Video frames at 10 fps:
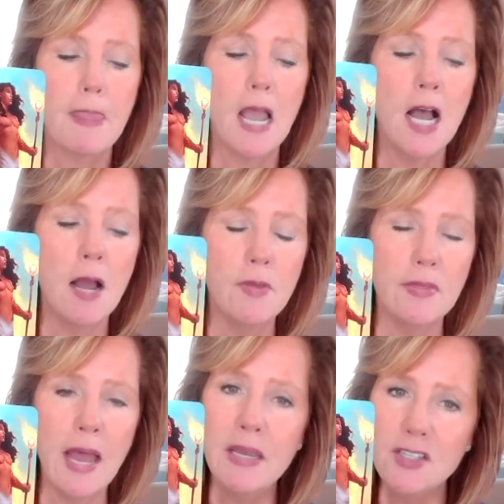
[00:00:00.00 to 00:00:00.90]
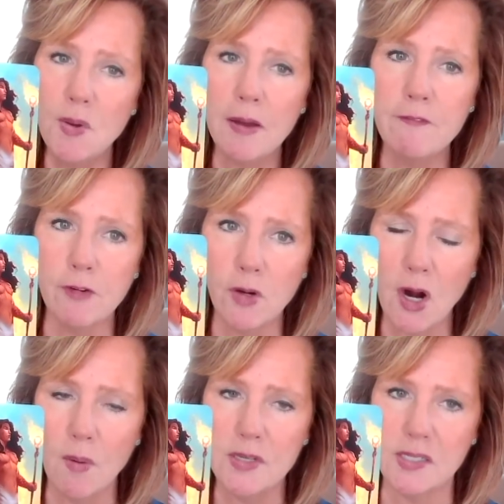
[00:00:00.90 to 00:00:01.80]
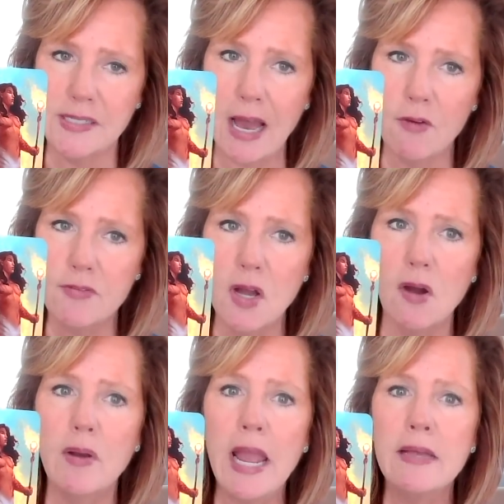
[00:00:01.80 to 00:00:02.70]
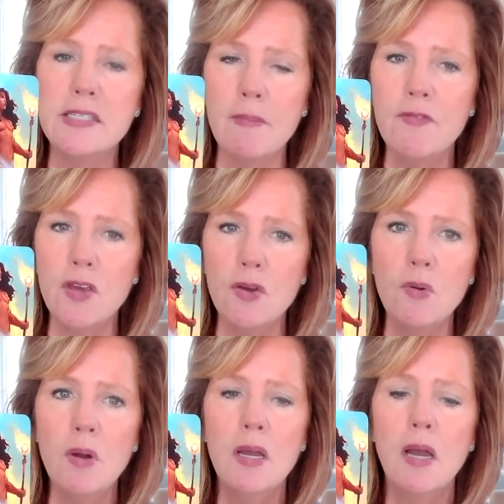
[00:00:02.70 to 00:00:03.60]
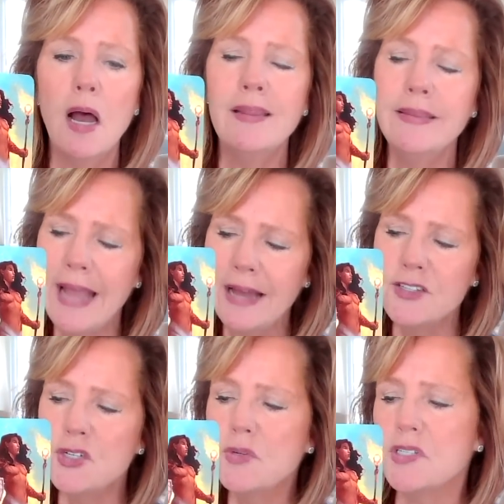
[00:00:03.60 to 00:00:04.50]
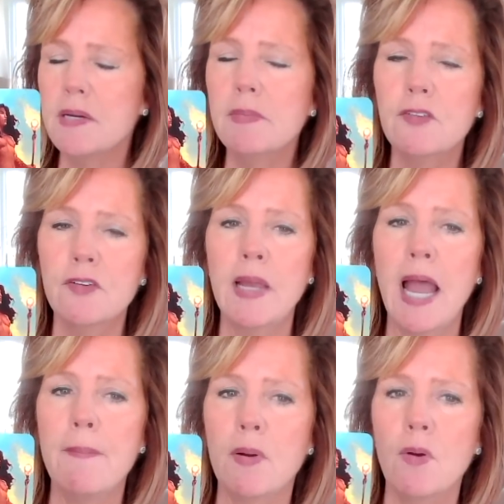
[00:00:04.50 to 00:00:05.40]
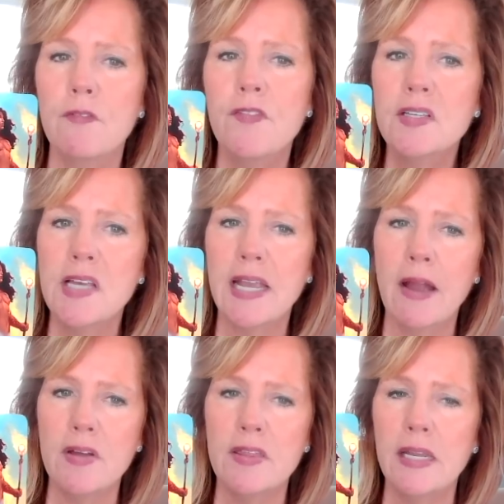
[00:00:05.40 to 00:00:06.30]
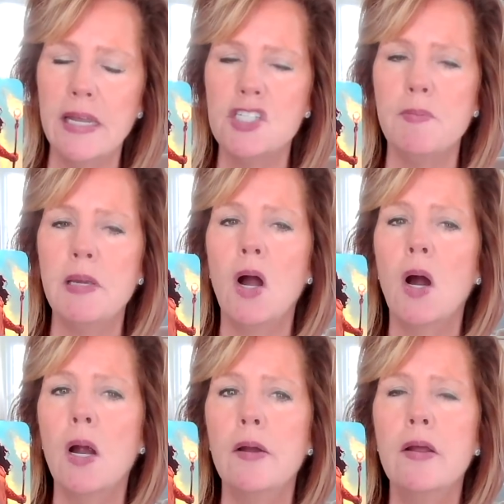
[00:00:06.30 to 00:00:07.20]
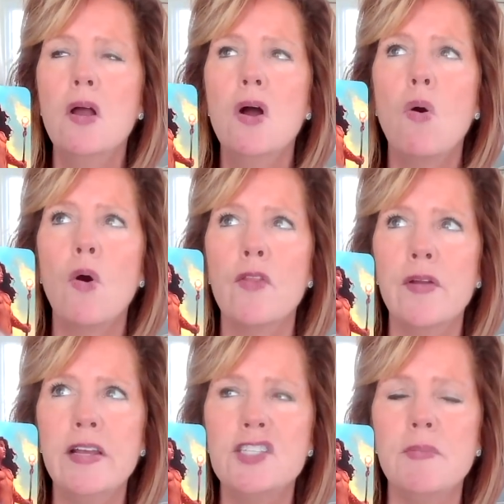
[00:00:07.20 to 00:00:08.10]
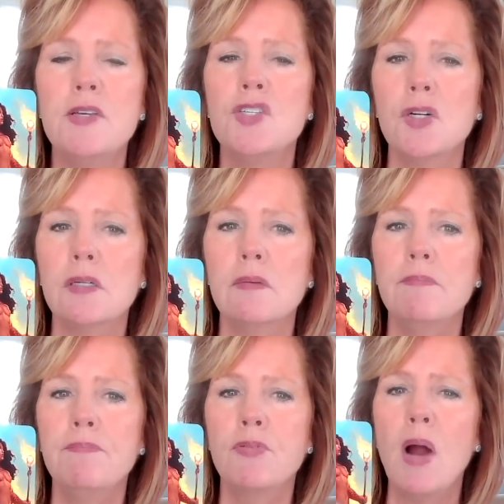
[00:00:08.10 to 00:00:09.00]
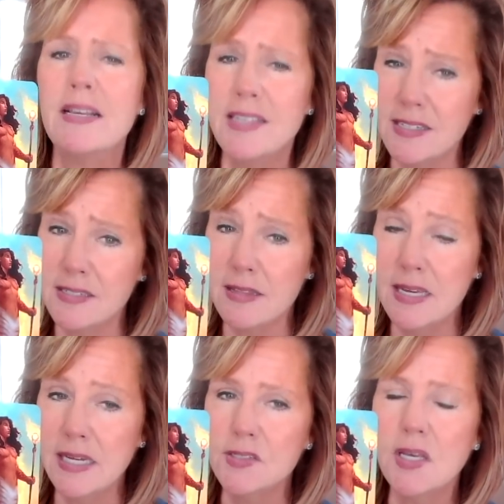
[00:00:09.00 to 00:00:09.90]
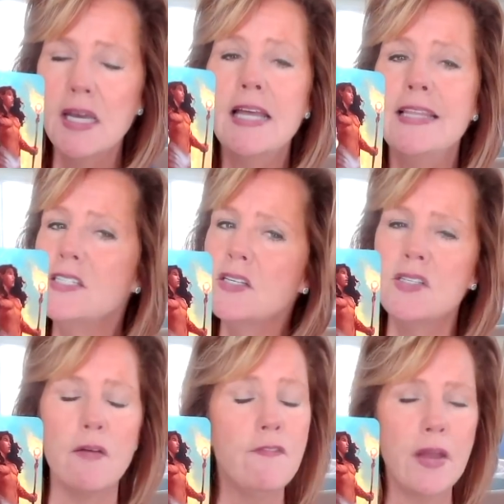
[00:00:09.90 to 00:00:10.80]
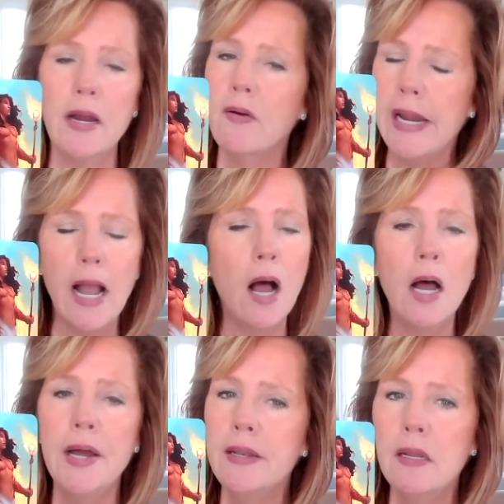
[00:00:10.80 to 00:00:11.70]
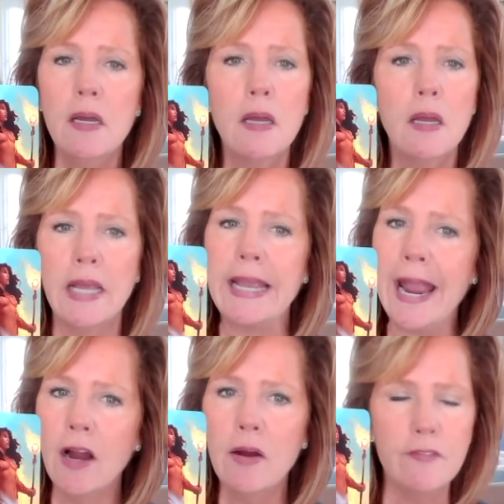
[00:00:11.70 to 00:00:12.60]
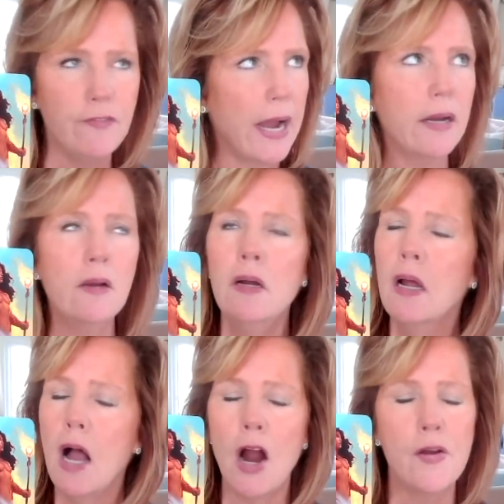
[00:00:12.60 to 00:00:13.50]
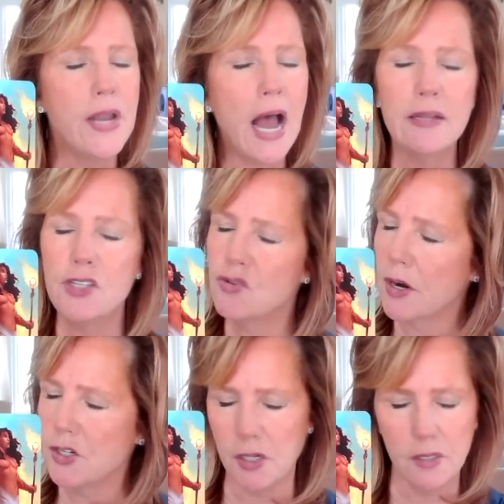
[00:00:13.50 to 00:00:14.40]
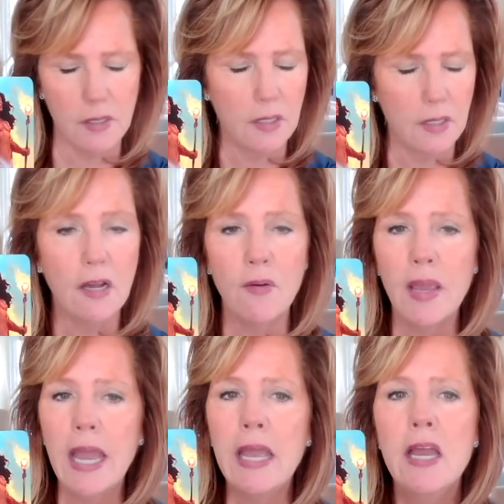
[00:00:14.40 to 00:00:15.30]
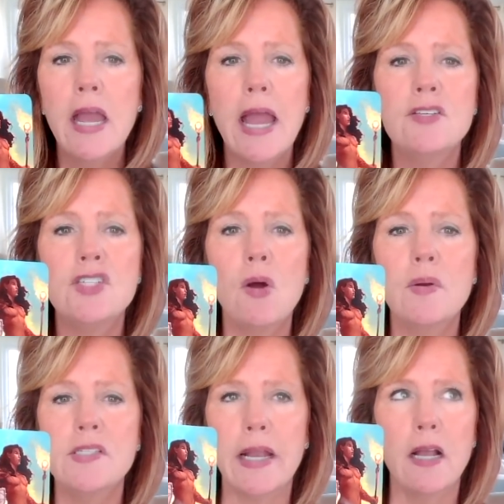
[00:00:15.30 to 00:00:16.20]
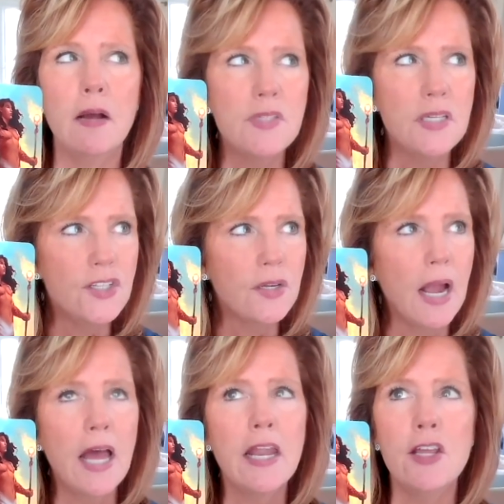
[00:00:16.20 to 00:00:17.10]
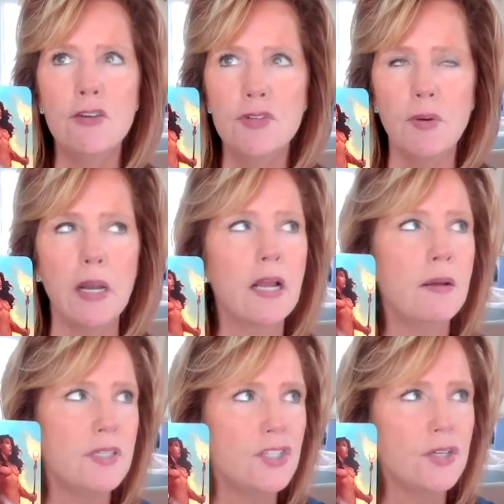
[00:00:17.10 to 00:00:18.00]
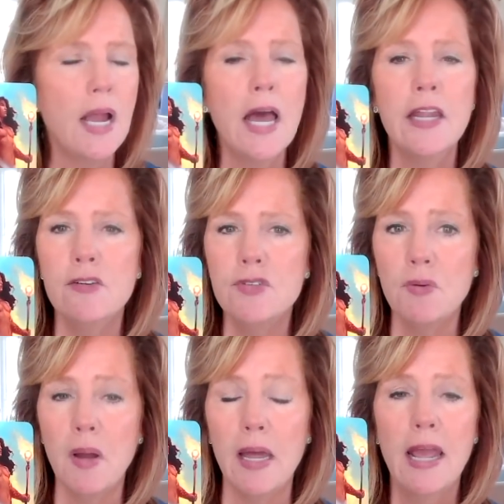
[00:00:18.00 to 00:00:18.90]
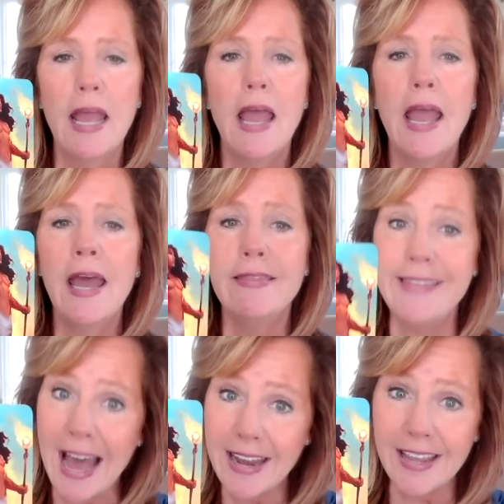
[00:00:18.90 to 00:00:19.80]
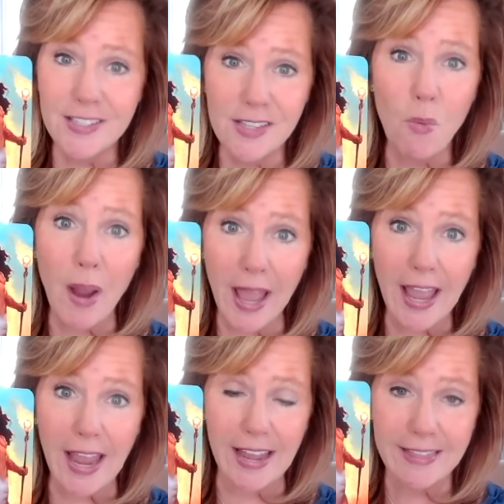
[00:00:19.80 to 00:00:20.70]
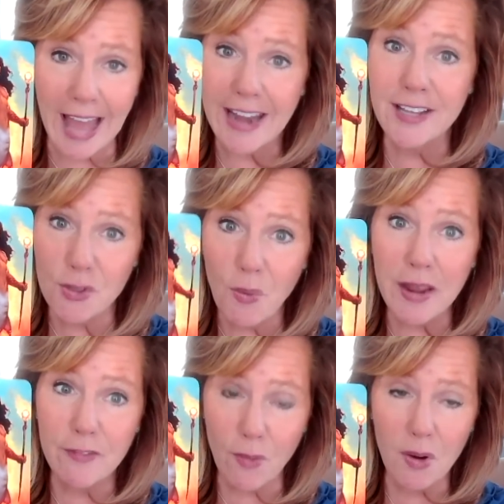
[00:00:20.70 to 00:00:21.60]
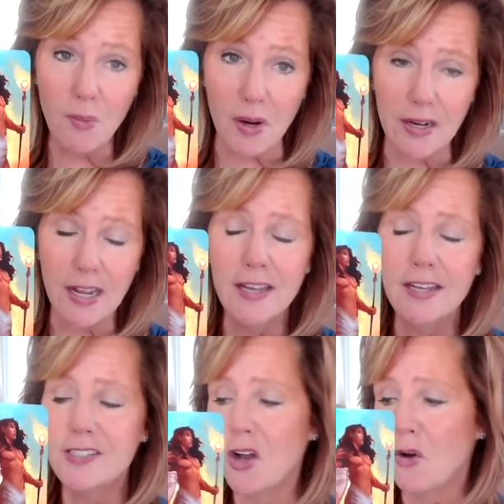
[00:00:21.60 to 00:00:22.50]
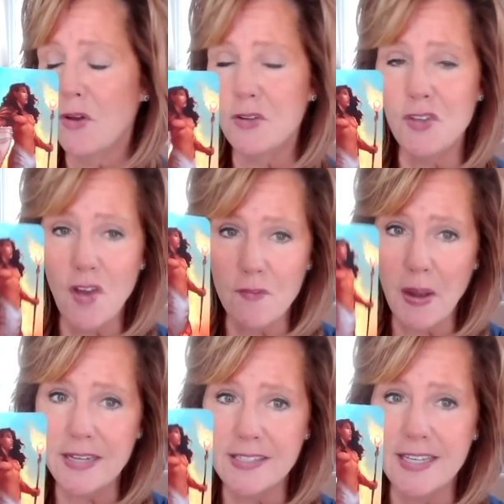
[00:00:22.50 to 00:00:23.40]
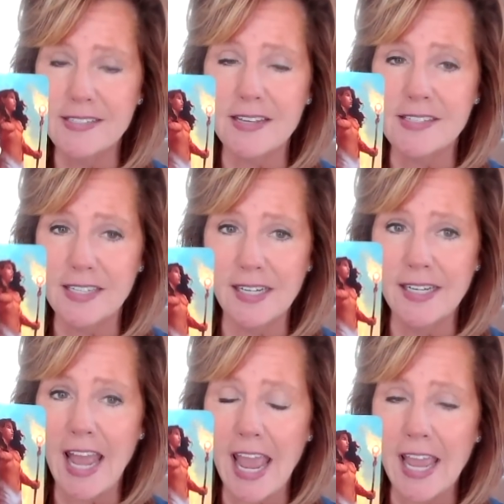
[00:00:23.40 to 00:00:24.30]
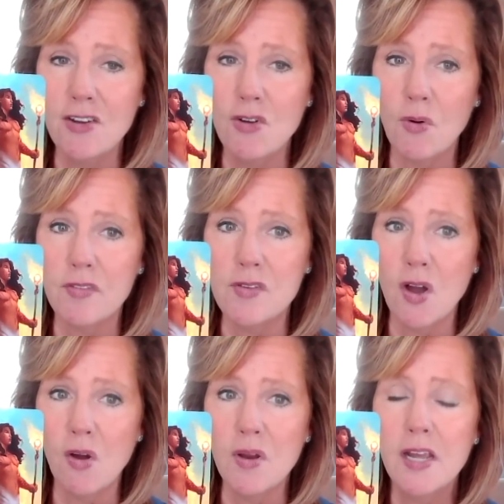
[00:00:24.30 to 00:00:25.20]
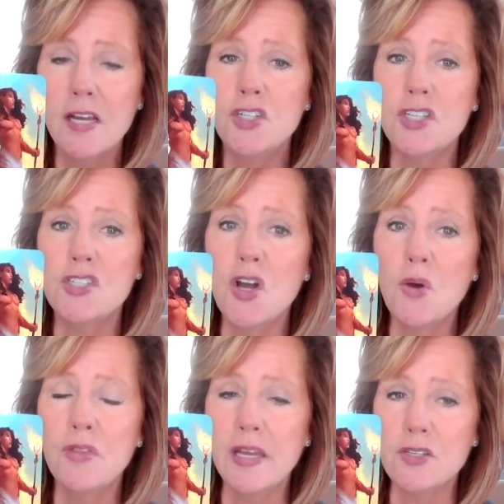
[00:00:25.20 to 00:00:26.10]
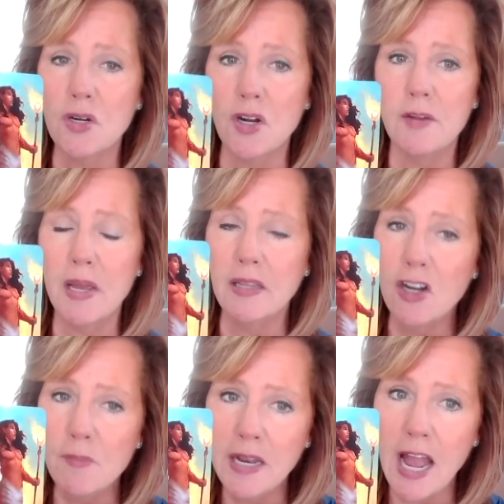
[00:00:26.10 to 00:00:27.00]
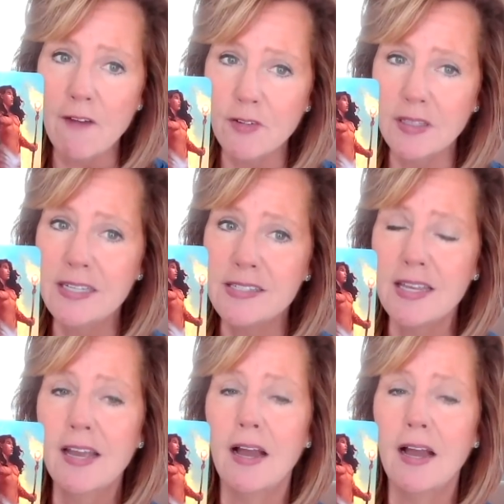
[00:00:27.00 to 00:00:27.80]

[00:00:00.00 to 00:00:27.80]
um, that means you have Virgo as a South Node. And some of you, not too dissimilar from Capricorn, feels like everything needs to be hard or there needs to be a certain process to things. This is very un, like air and fire are not structured. Okay. And so it's like comes into your head and you do it, comes into your head and you do it. And that is the way. That is the way forward. So those of you have Pisces, Sun, and North Node, just know things are going to be a little bit effortless,